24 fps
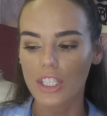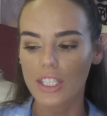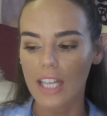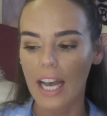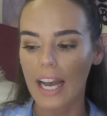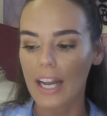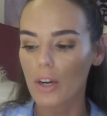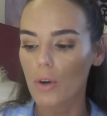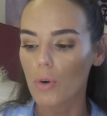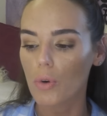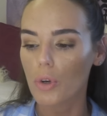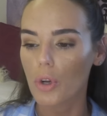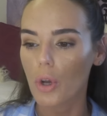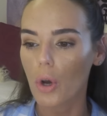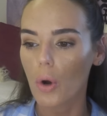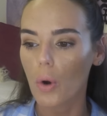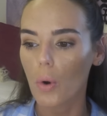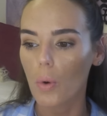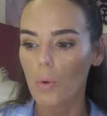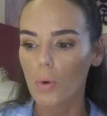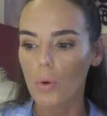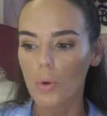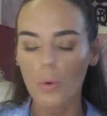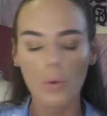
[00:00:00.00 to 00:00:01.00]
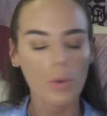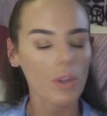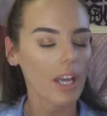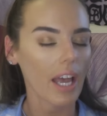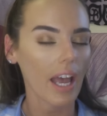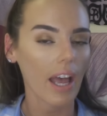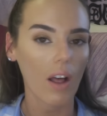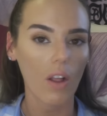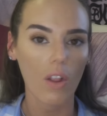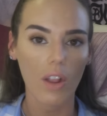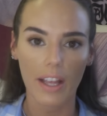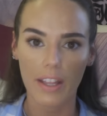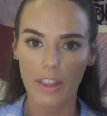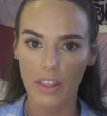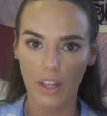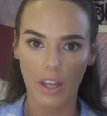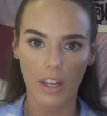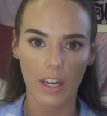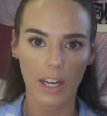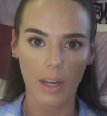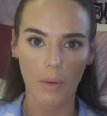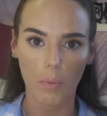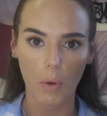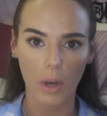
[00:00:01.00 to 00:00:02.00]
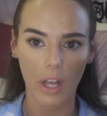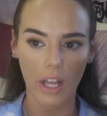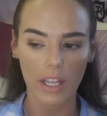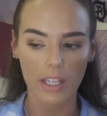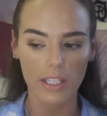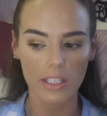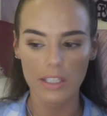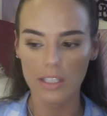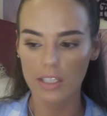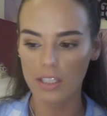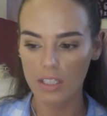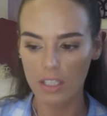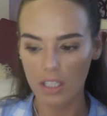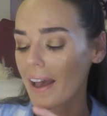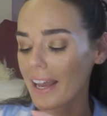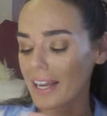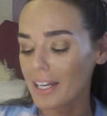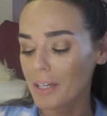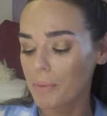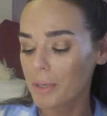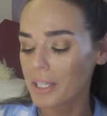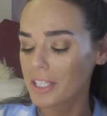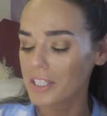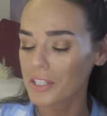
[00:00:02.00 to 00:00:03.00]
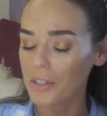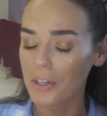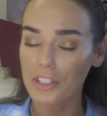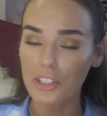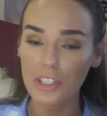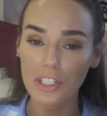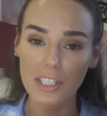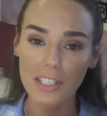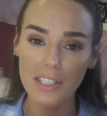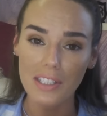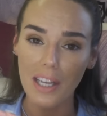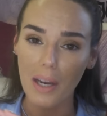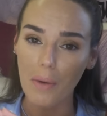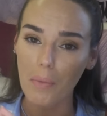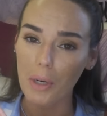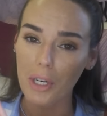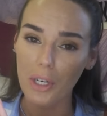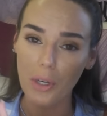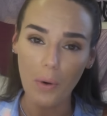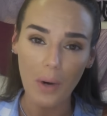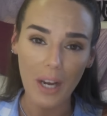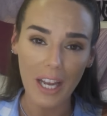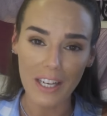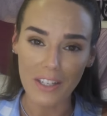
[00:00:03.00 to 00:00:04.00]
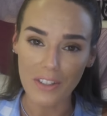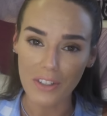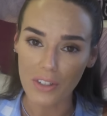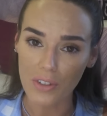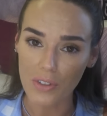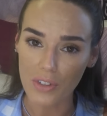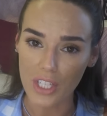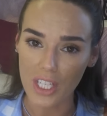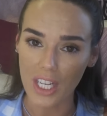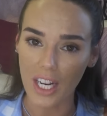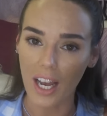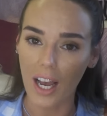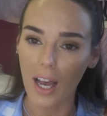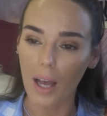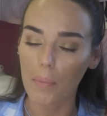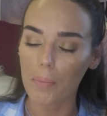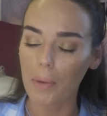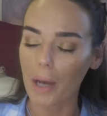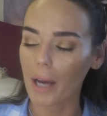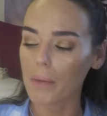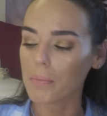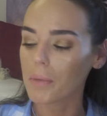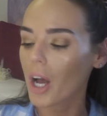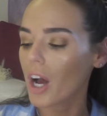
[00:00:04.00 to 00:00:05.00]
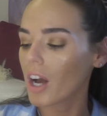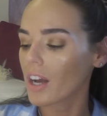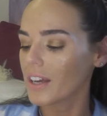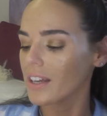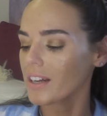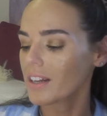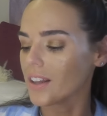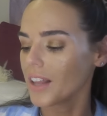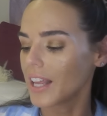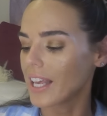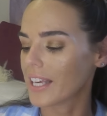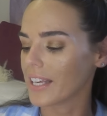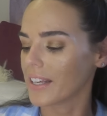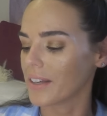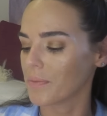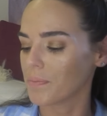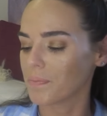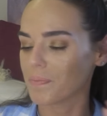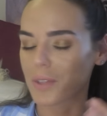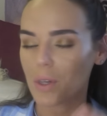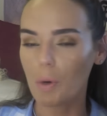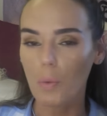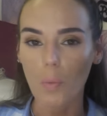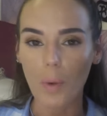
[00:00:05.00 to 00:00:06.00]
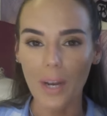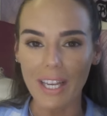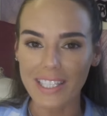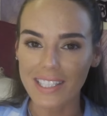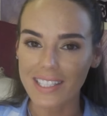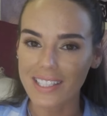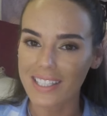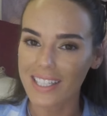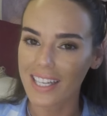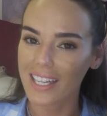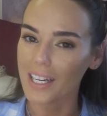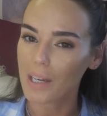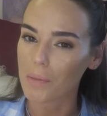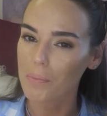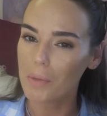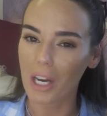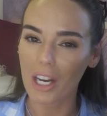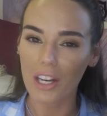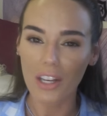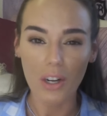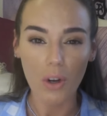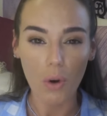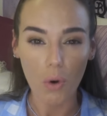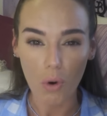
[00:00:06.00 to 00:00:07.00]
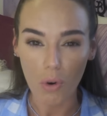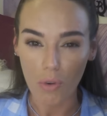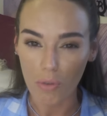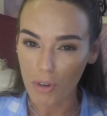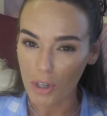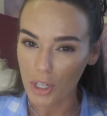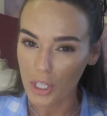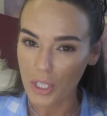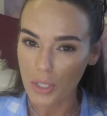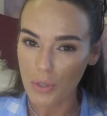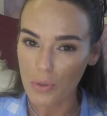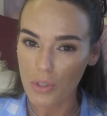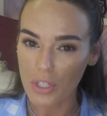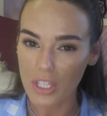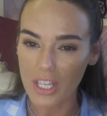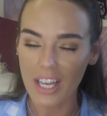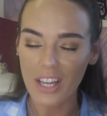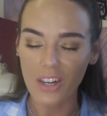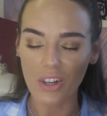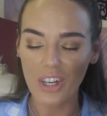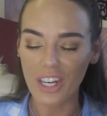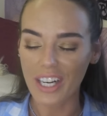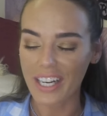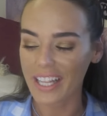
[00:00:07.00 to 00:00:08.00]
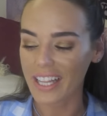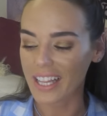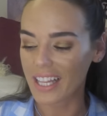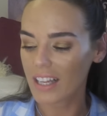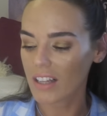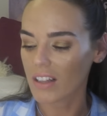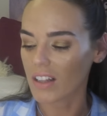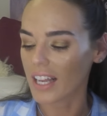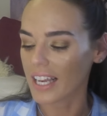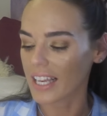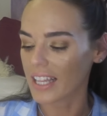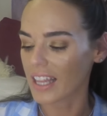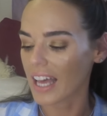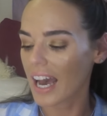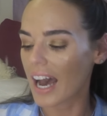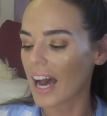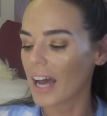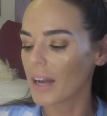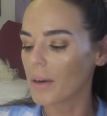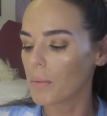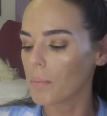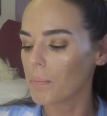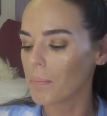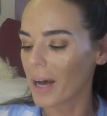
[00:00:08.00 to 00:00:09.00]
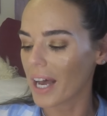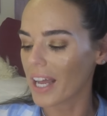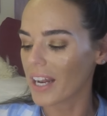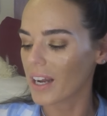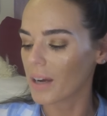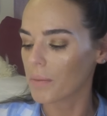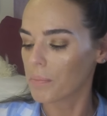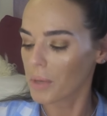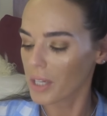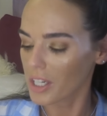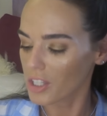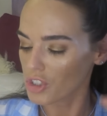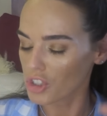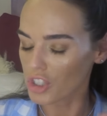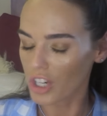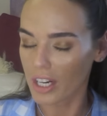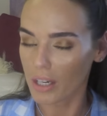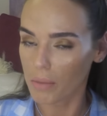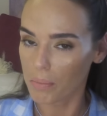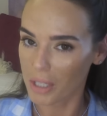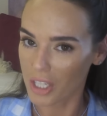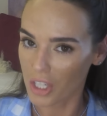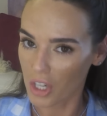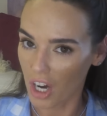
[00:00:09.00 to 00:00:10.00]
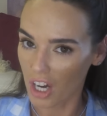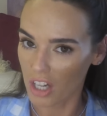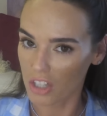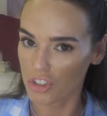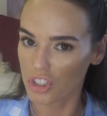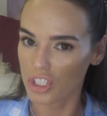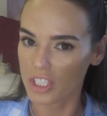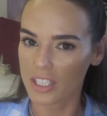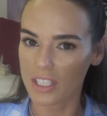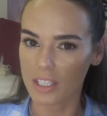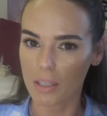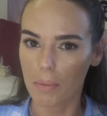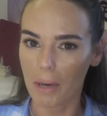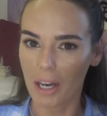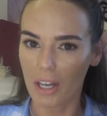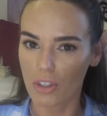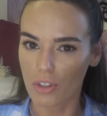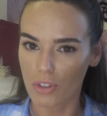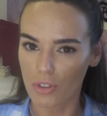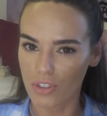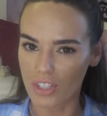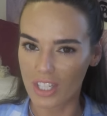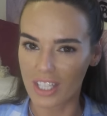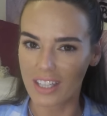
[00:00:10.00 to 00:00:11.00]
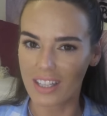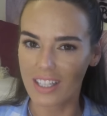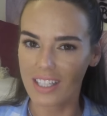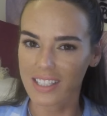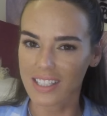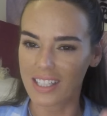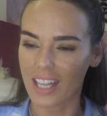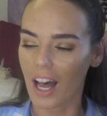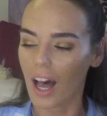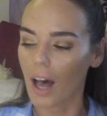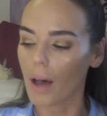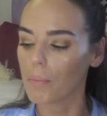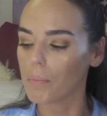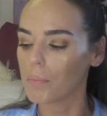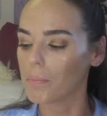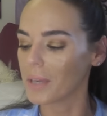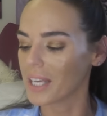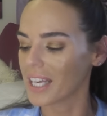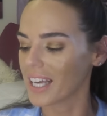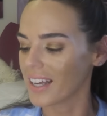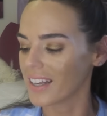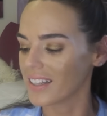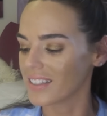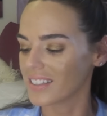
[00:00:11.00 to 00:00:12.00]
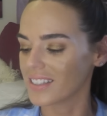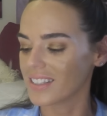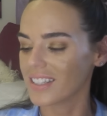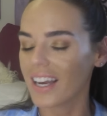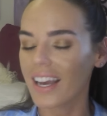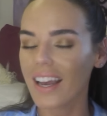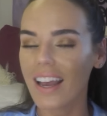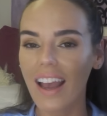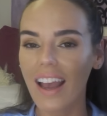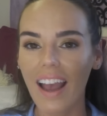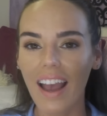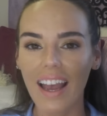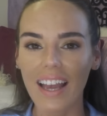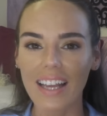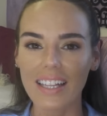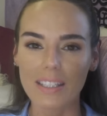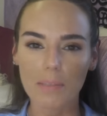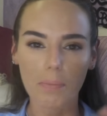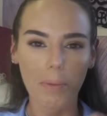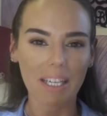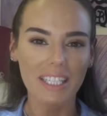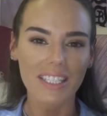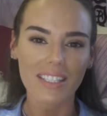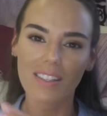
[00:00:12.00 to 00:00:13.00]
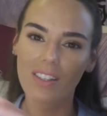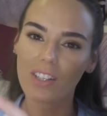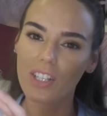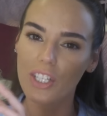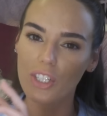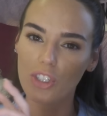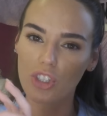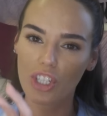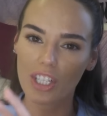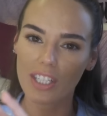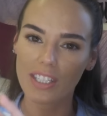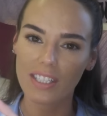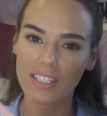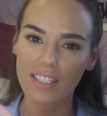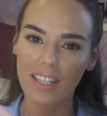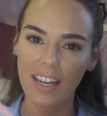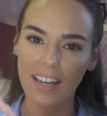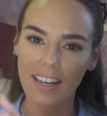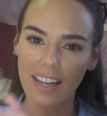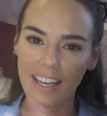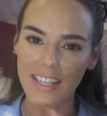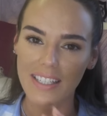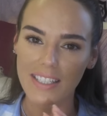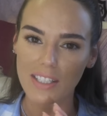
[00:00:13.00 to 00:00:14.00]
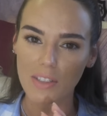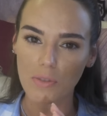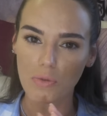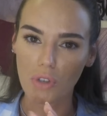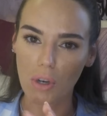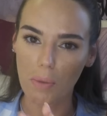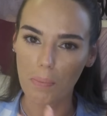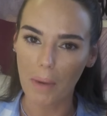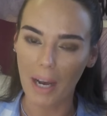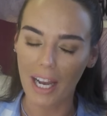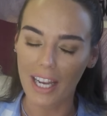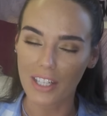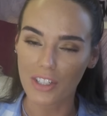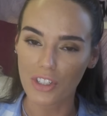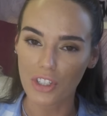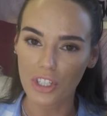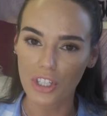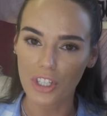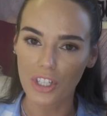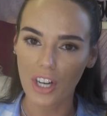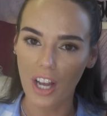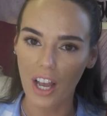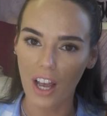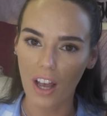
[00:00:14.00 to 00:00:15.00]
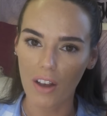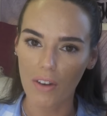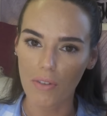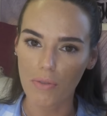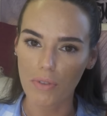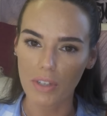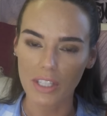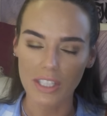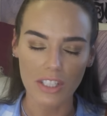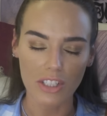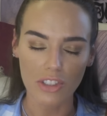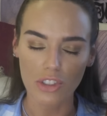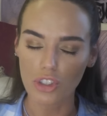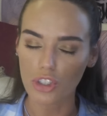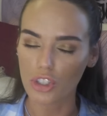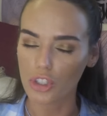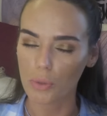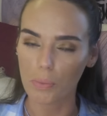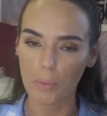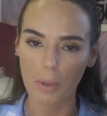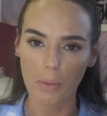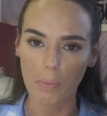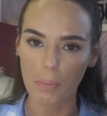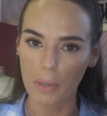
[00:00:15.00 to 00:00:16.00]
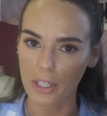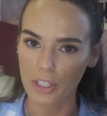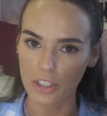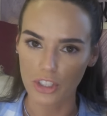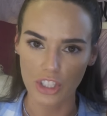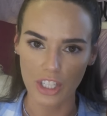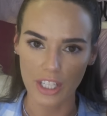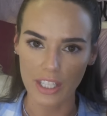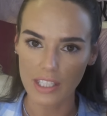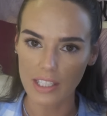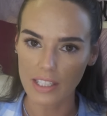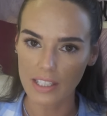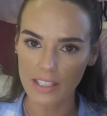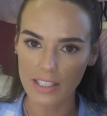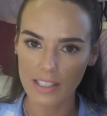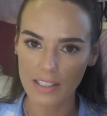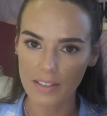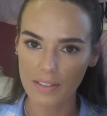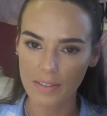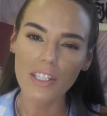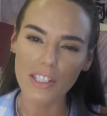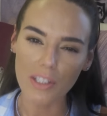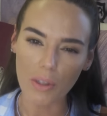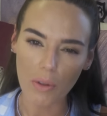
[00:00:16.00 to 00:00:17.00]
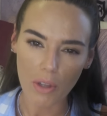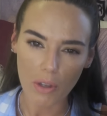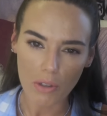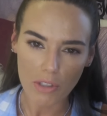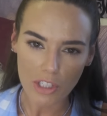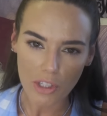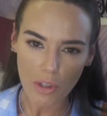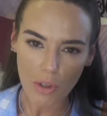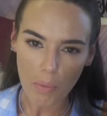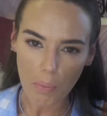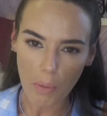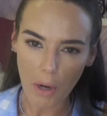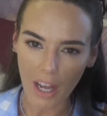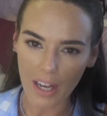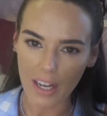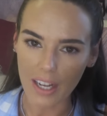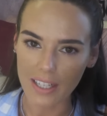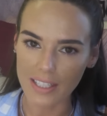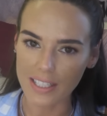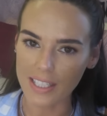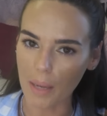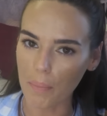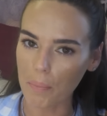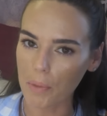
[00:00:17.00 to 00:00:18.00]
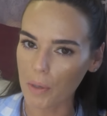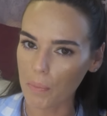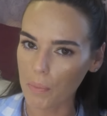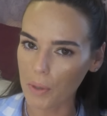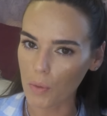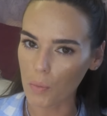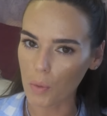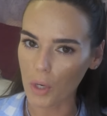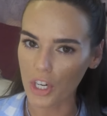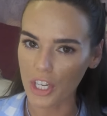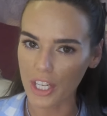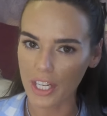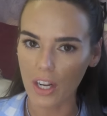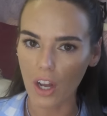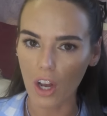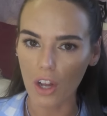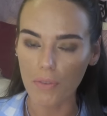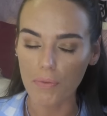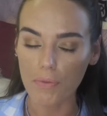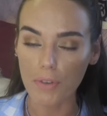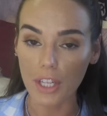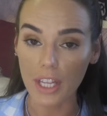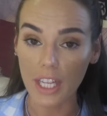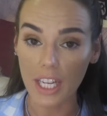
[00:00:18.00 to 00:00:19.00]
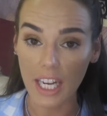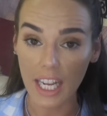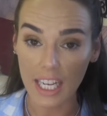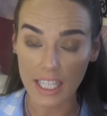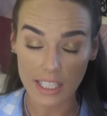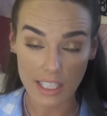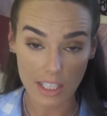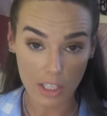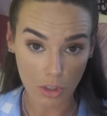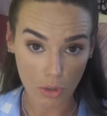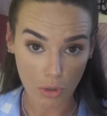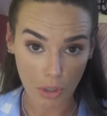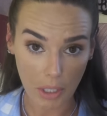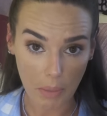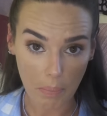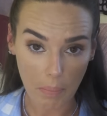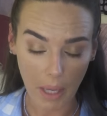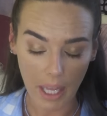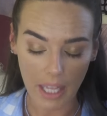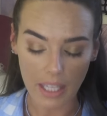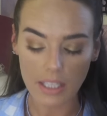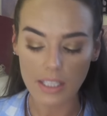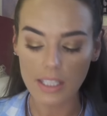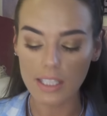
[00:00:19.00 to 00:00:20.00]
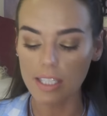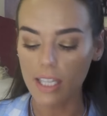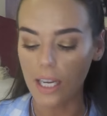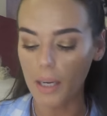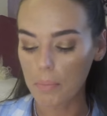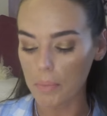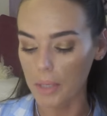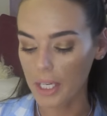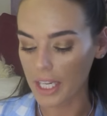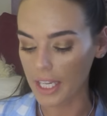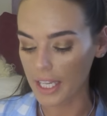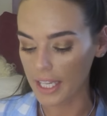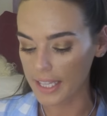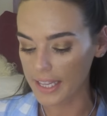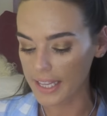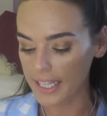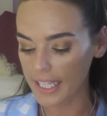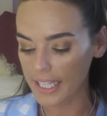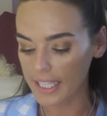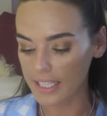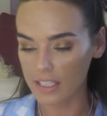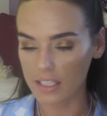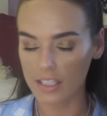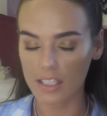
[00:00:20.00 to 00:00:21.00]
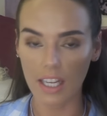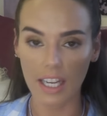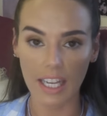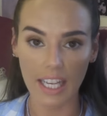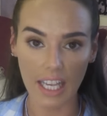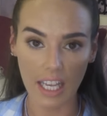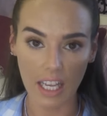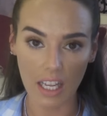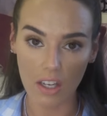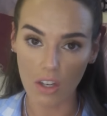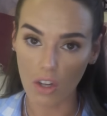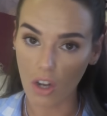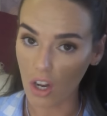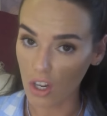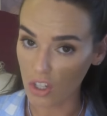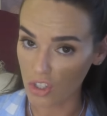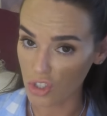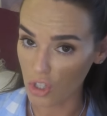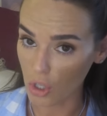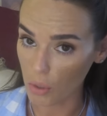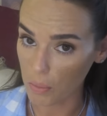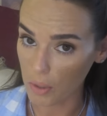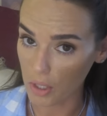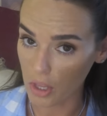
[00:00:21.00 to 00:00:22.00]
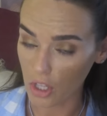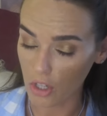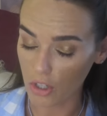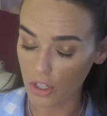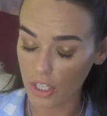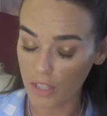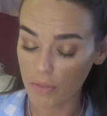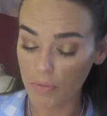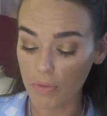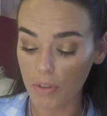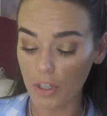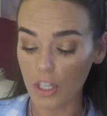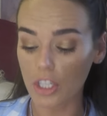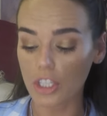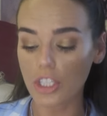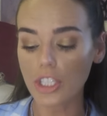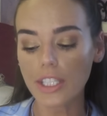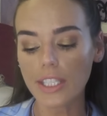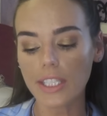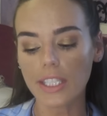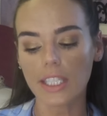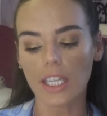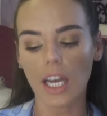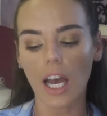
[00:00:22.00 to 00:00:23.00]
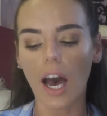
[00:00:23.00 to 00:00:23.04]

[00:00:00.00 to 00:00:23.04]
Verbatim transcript: I don't know who the hell I thought I was. Anyway, so I just, I want to go ahead and use it up. I'm not going to like waste it. I'm not going to overuse it or anything like that, but I'm going to try to be conscious about using this up because it's basically just a nice reminder of a stupid purchase. So those are the products I'm going to be working on for the next three months. I'm going to end this again October 31st.